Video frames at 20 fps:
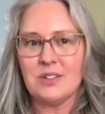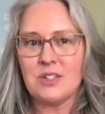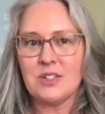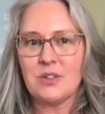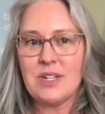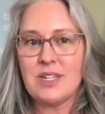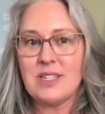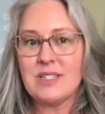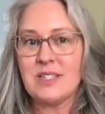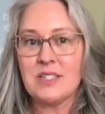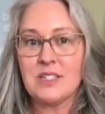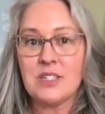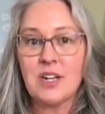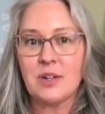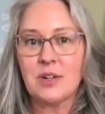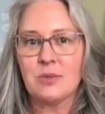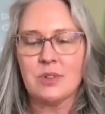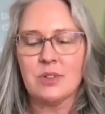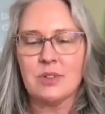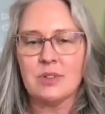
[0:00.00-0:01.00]
trees in
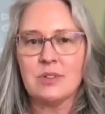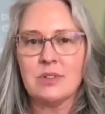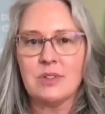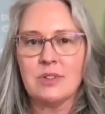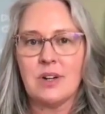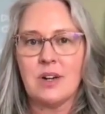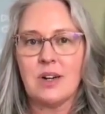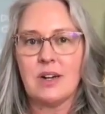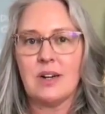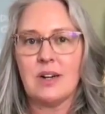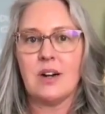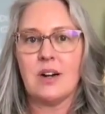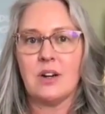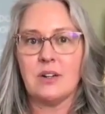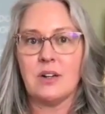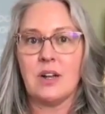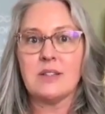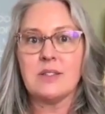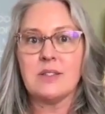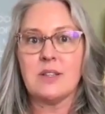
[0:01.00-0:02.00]
general
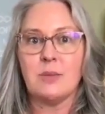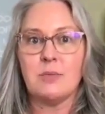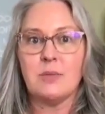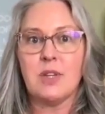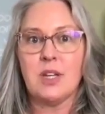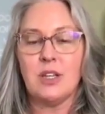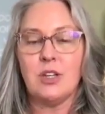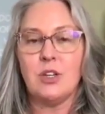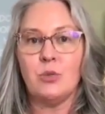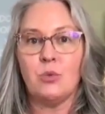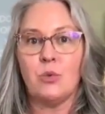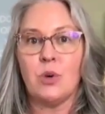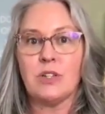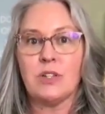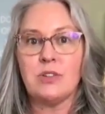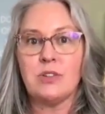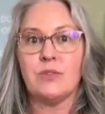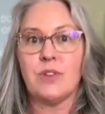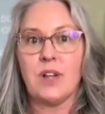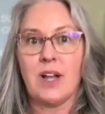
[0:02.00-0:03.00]
are not something you
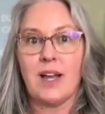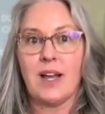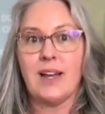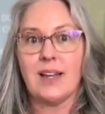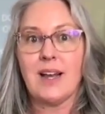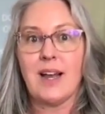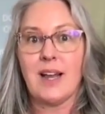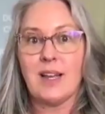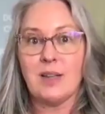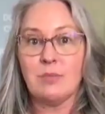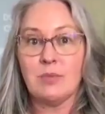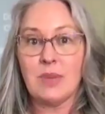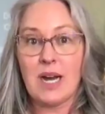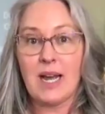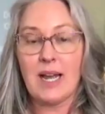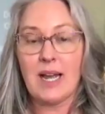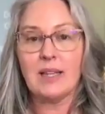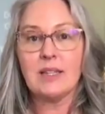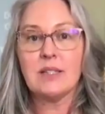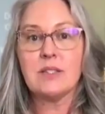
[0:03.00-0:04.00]
want to fly a kite
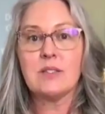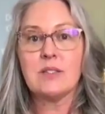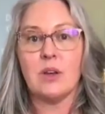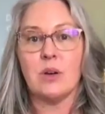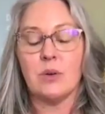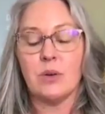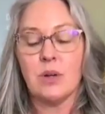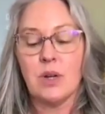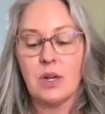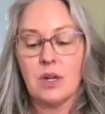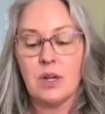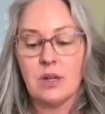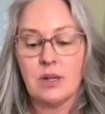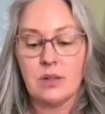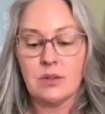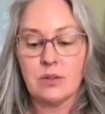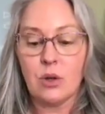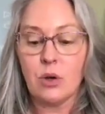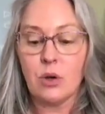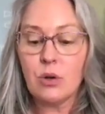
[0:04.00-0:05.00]
by. So
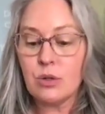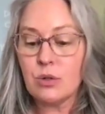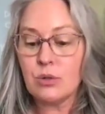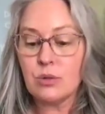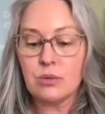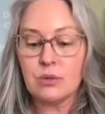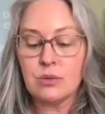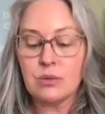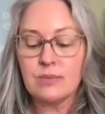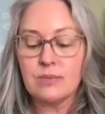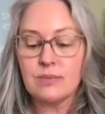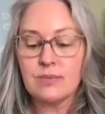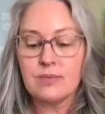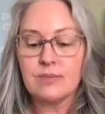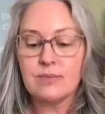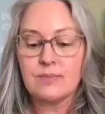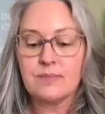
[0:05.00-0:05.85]
the whole